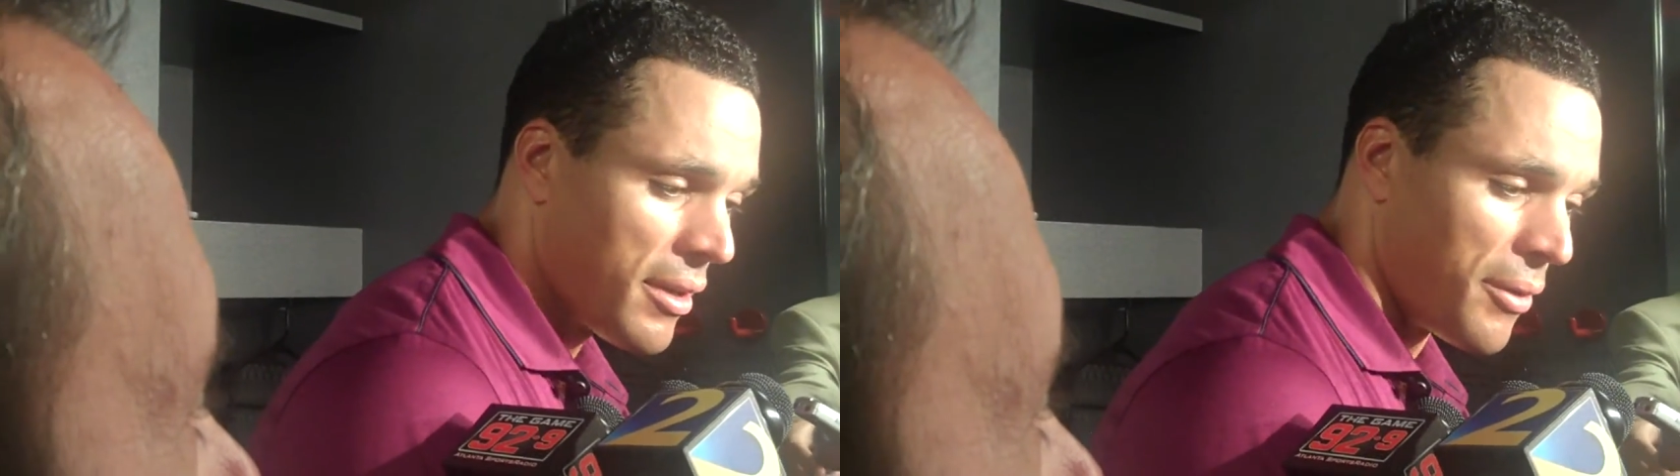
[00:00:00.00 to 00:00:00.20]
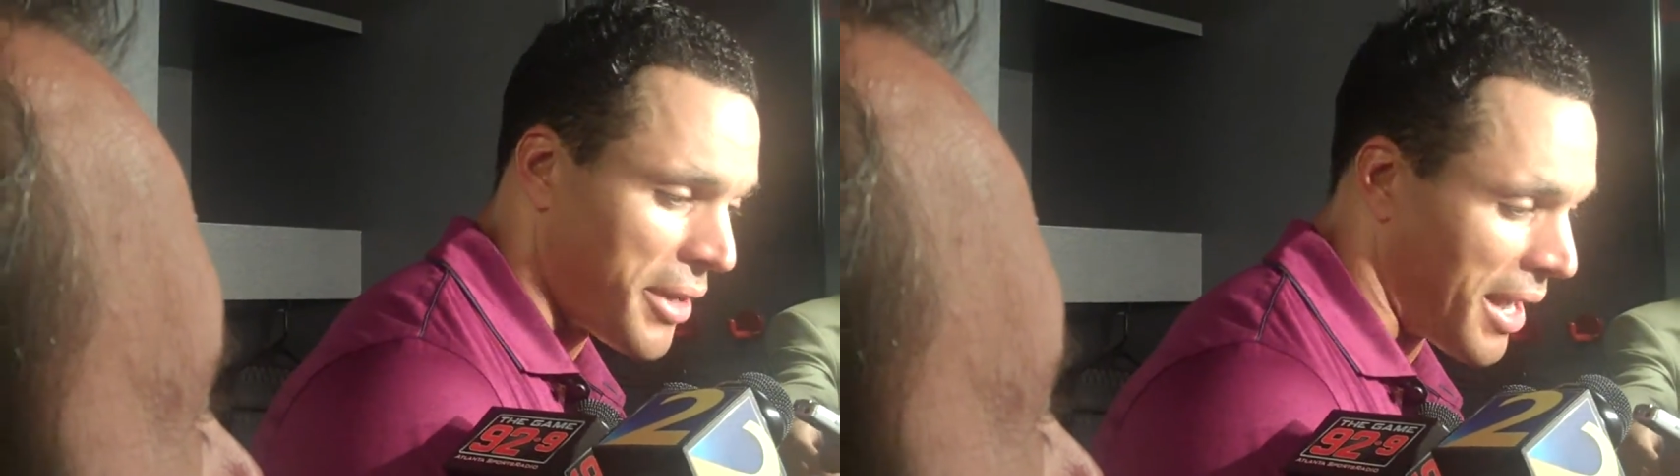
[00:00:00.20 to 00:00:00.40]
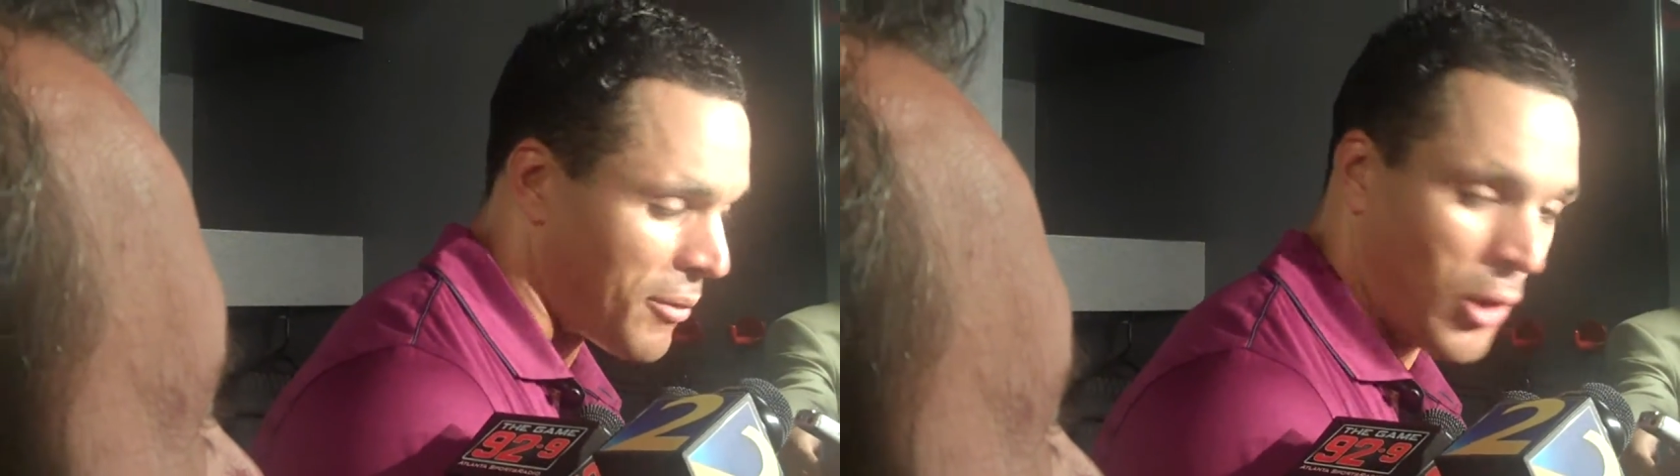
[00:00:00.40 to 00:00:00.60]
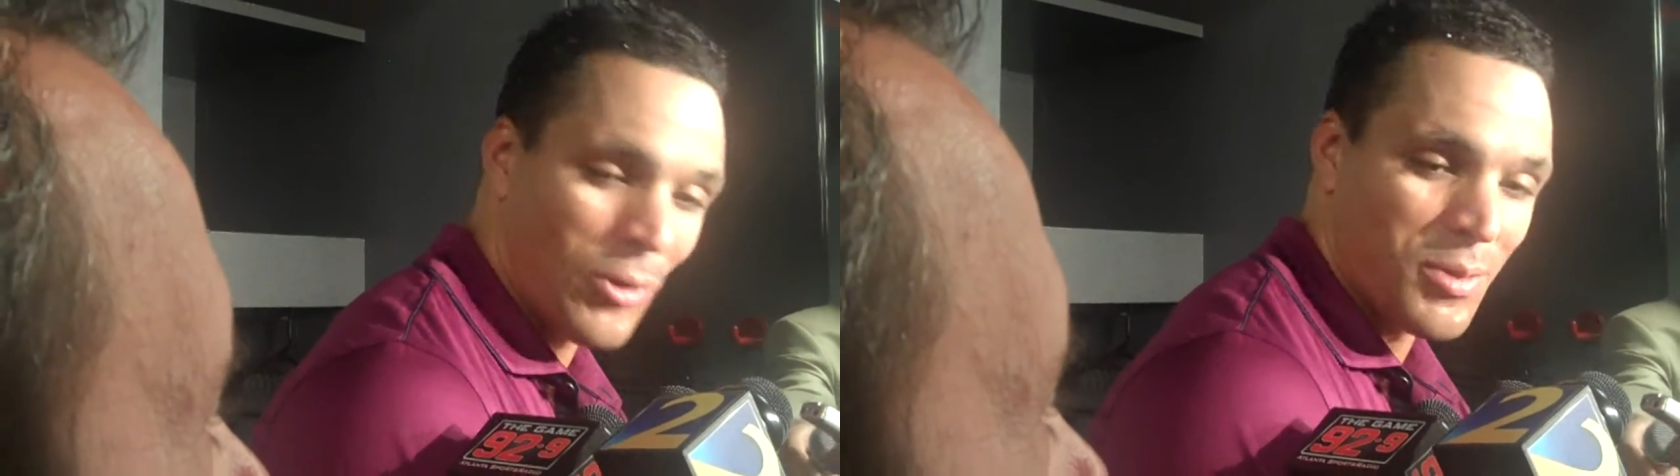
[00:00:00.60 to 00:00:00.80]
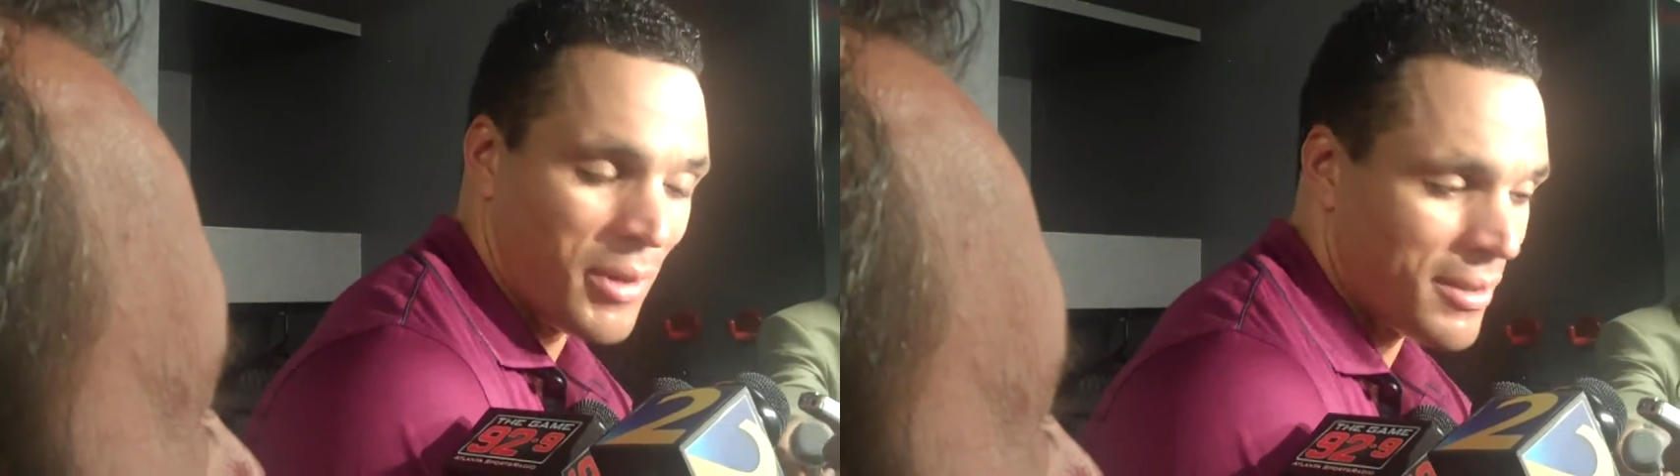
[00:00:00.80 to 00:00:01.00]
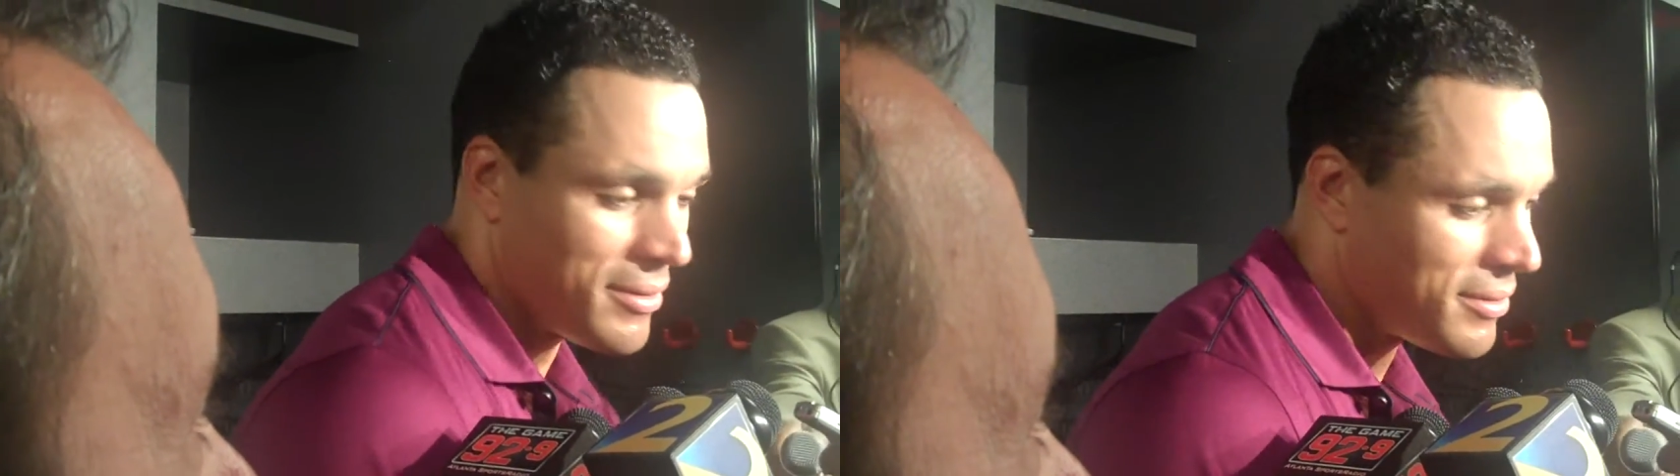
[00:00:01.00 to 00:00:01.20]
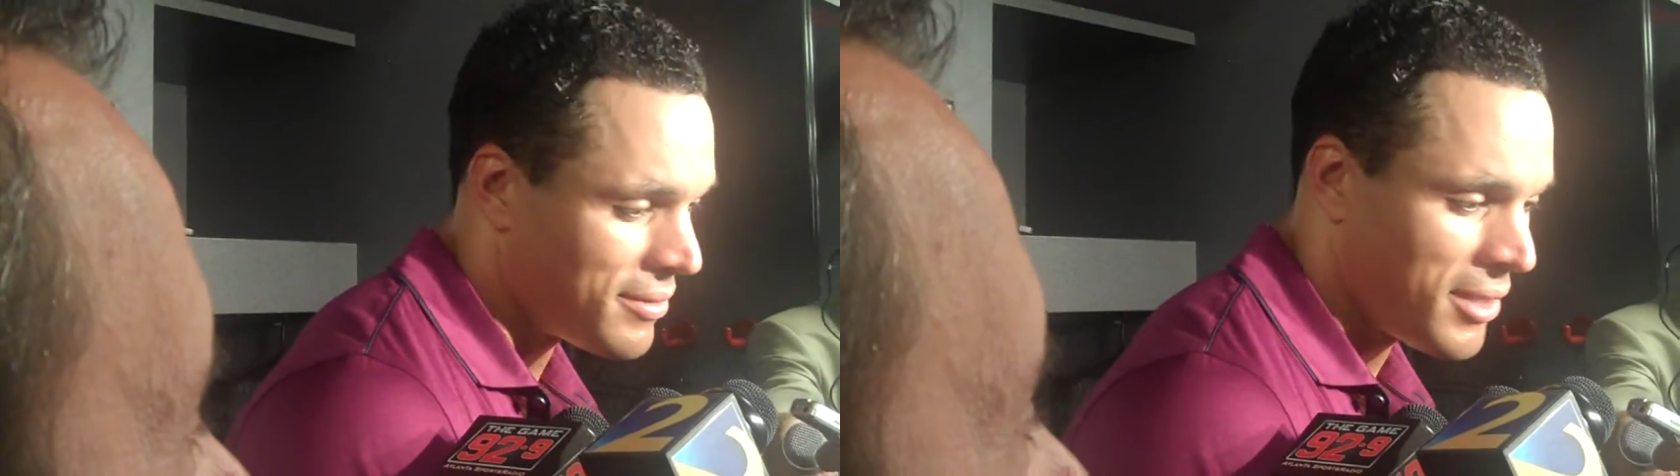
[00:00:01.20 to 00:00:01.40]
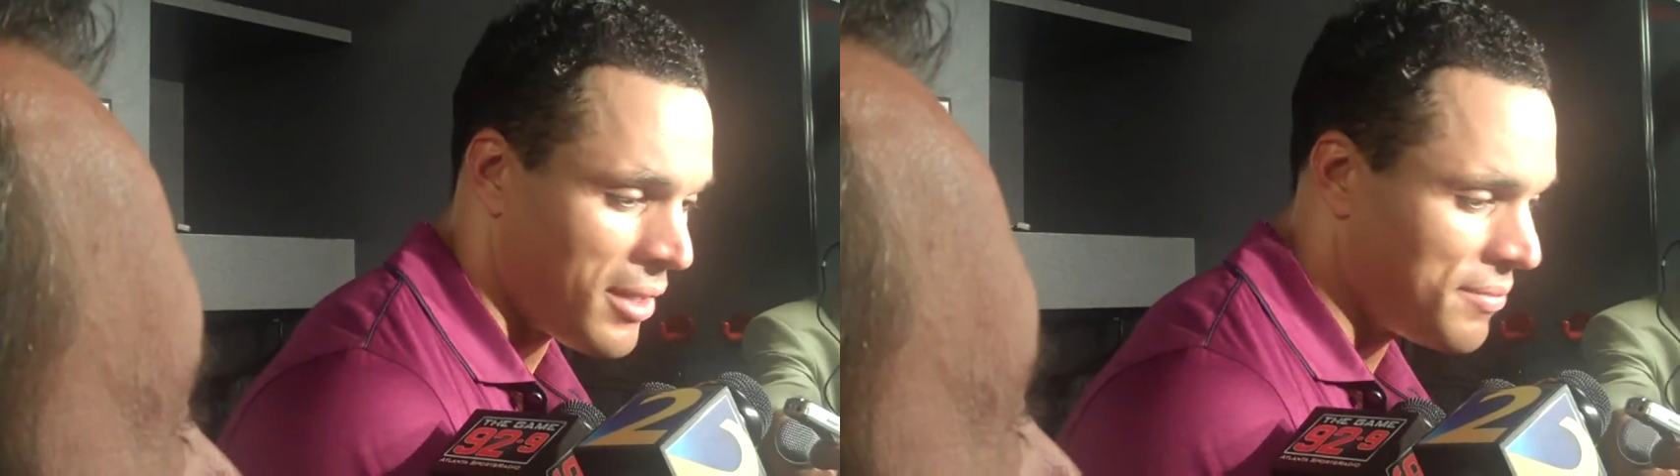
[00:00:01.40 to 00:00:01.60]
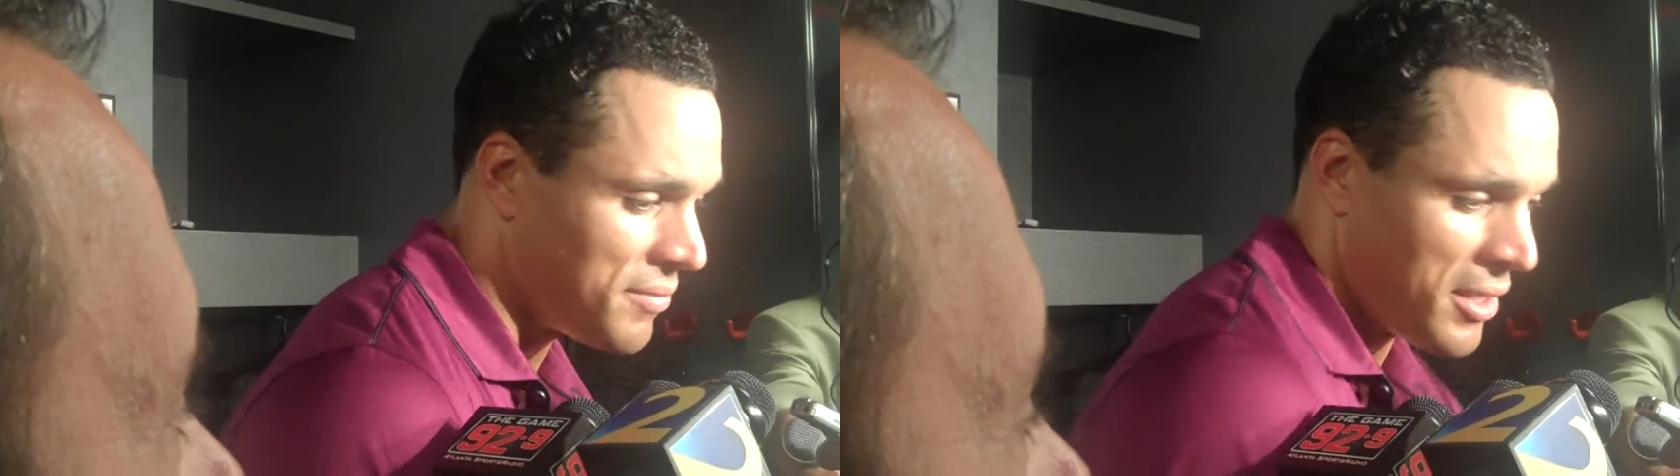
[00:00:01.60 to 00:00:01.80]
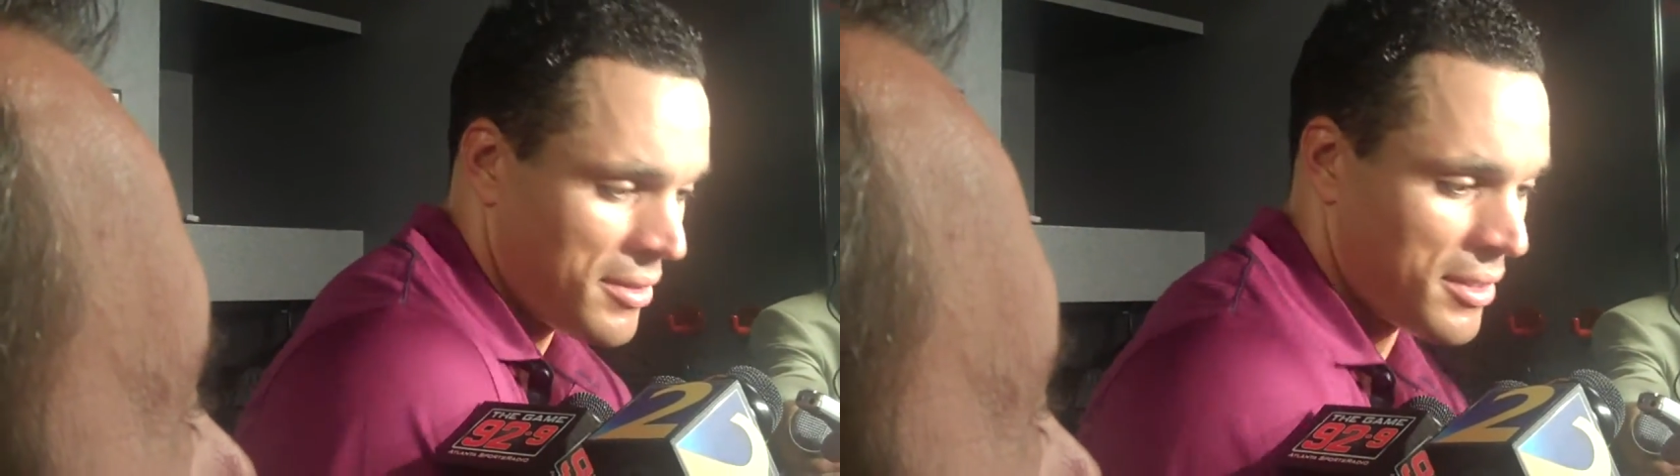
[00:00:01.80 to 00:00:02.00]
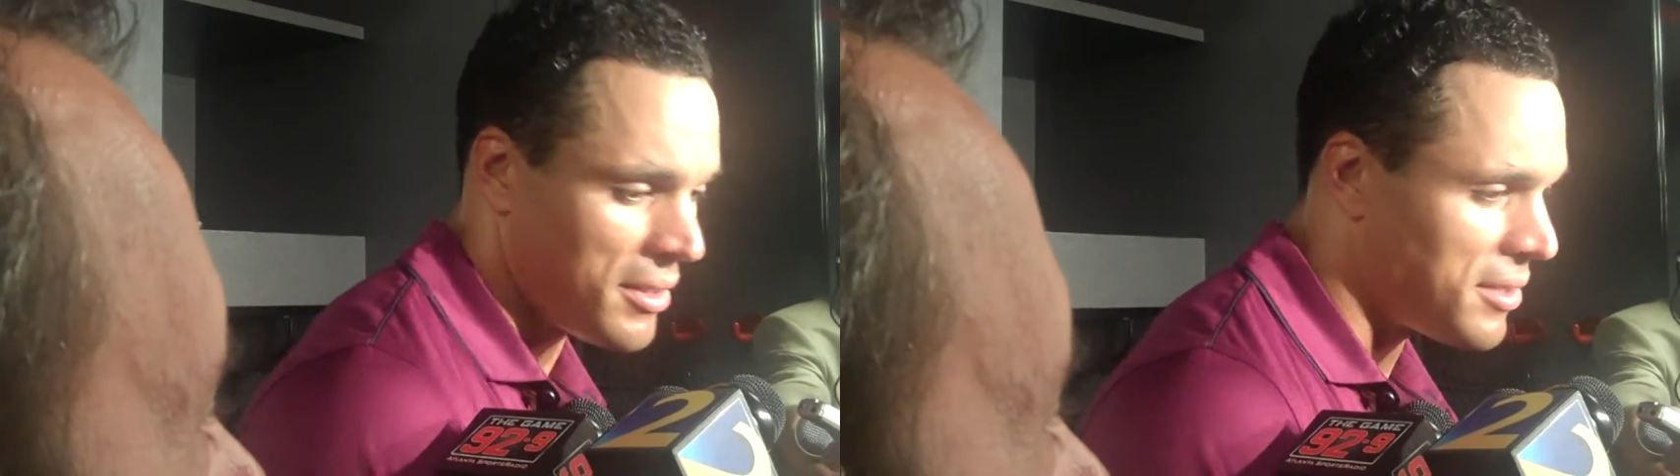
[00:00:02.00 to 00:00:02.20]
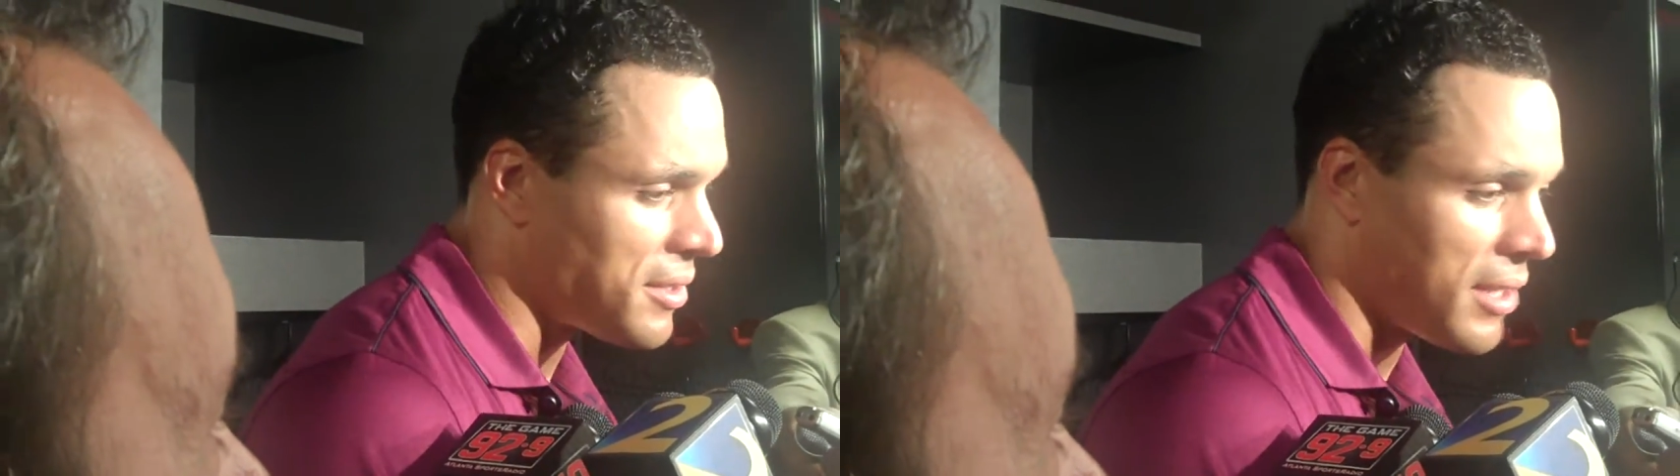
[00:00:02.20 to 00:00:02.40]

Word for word: you know, we came close, but you know, it's just, it's